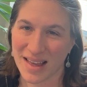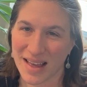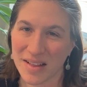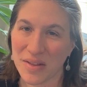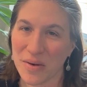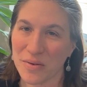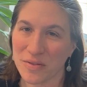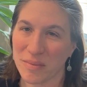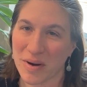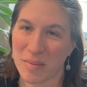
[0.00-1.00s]
Hello
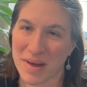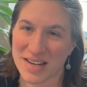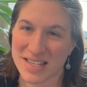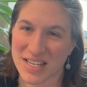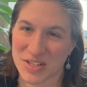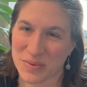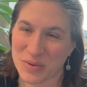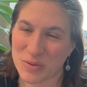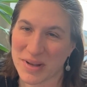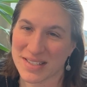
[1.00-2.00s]
from our meditation
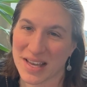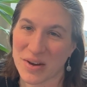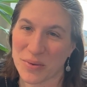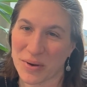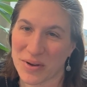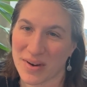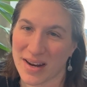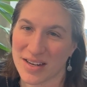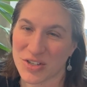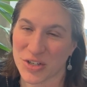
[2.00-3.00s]
room at St. Croix
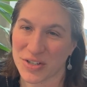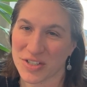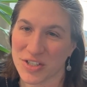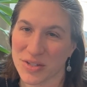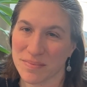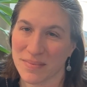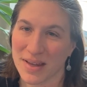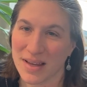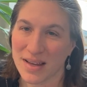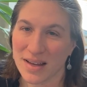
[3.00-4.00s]
United Church.
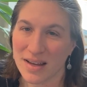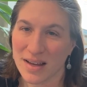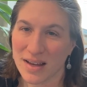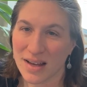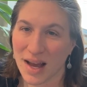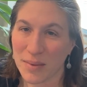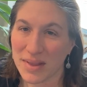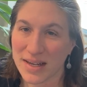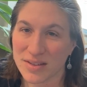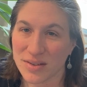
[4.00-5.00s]
I would
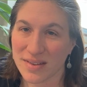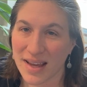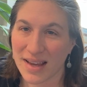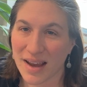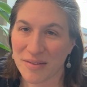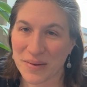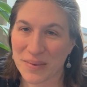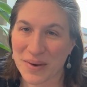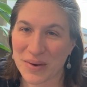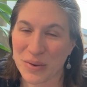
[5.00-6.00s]
like to thank
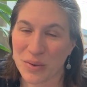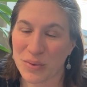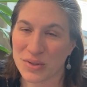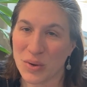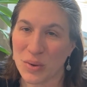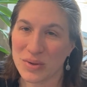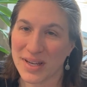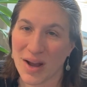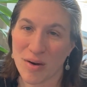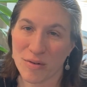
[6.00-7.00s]
everyone who is
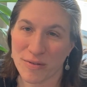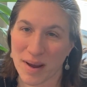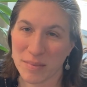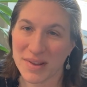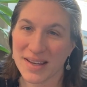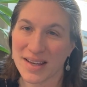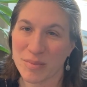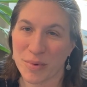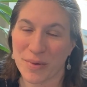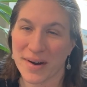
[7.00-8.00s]
holding our family in
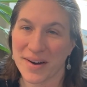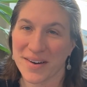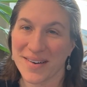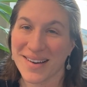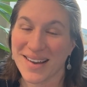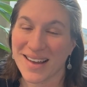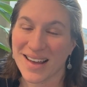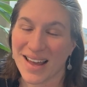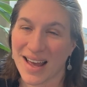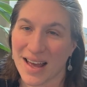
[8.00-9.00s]
prayer
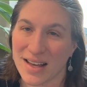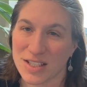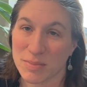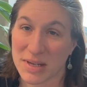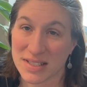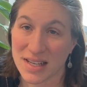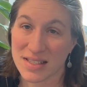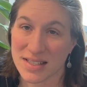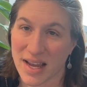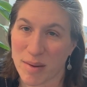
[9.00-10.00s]
as my son
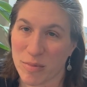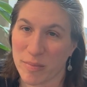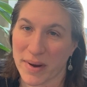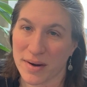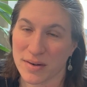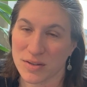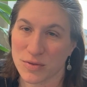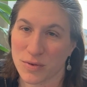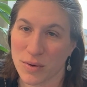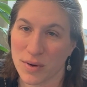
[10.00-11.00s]
Sam prepares
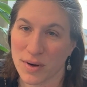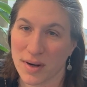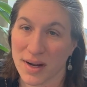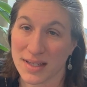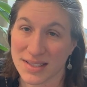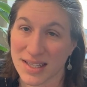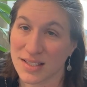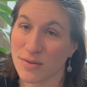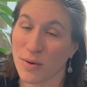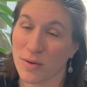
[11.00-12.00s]
for
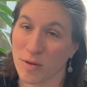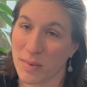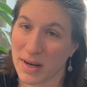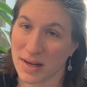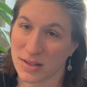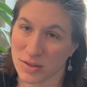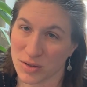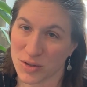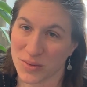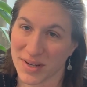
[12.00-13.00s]
extensive orthopedic
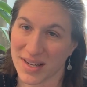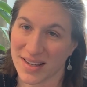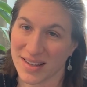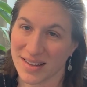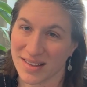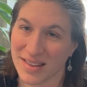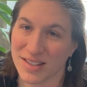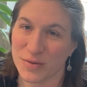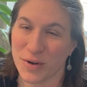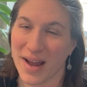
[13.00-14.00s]
surgery
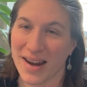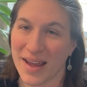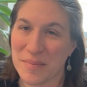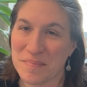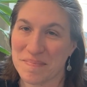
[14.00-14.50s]
this Friday.